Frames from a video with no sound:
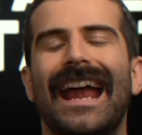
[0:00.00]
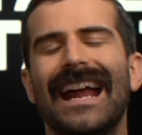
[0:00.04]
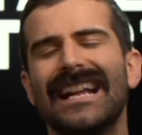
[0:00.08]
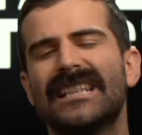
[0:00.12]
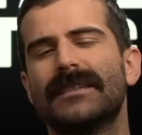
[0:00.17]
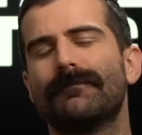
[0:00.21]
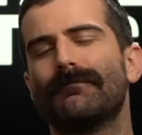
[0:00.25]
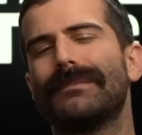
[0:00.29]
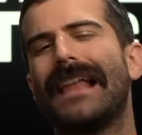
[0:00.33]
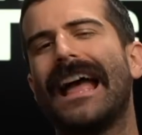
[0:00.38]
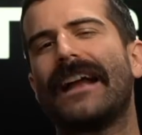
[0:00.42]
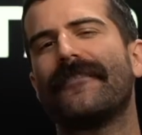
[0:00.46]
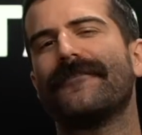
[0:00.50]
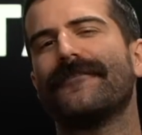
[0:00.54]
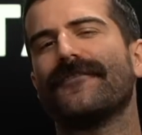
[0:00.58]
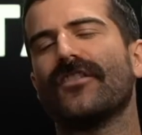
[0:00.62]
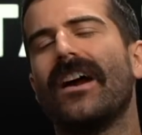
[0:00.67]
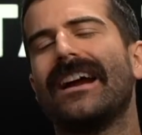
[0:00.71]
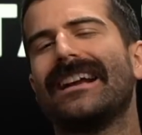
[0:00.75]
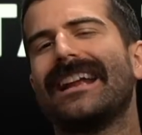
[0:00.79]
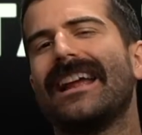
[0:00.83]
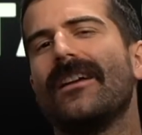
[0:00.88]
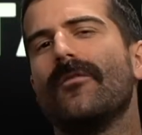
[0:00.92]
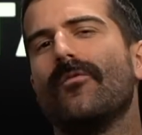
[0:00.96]
It's Black
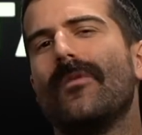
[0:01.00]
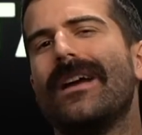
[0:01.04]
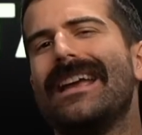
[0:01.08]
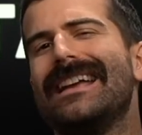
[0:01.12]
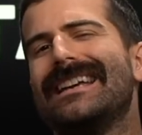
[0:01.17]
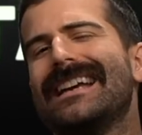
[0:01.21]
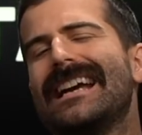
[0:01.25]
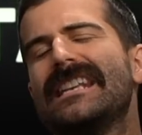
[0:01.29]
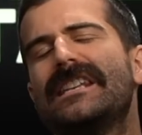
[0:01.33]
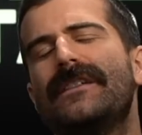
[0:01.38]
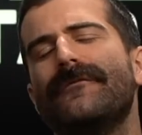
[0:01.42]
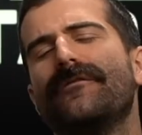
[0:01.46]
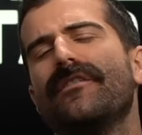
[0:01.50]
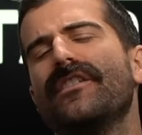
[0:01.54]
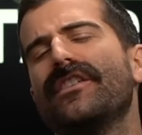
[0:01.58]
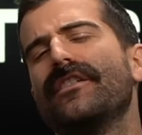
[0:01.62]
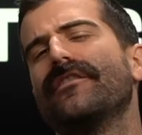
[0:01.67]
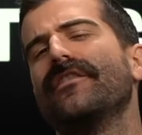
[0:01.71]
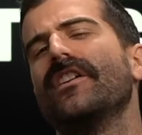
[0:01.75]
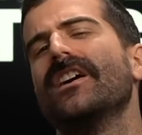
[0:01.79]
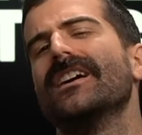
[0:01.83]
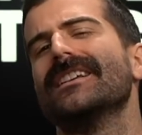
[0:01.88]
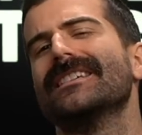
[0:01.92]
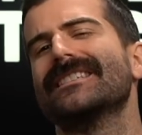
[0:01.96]
Friday weekend, and for the
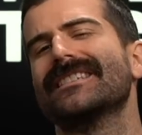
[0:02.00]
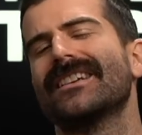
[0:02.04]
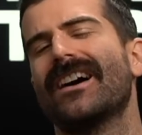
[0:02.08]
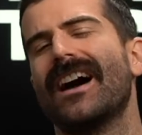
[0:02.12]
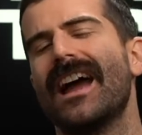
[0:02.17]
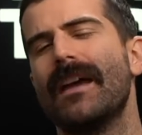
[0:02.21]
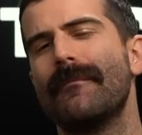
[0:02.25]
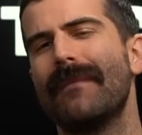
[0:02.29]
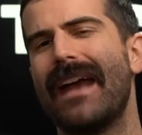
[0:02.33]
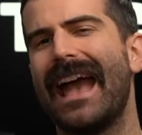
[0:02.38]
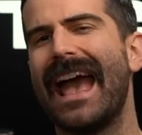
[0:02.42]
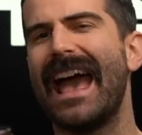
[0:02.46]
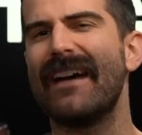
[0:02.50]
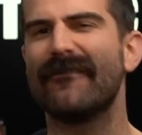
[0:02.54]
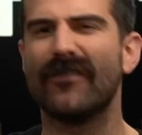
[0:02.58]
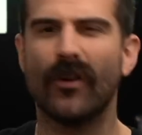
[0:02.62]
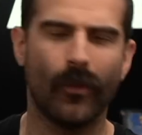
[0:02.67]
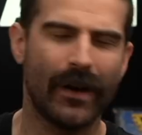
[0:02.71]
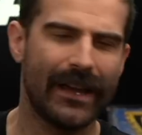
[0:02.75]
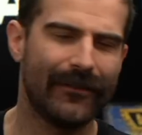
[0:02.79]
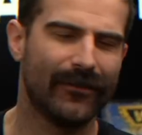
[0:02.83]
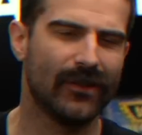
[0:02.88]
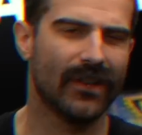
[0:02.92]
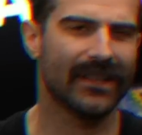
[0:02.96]
first time ever,
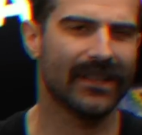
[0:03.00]
we've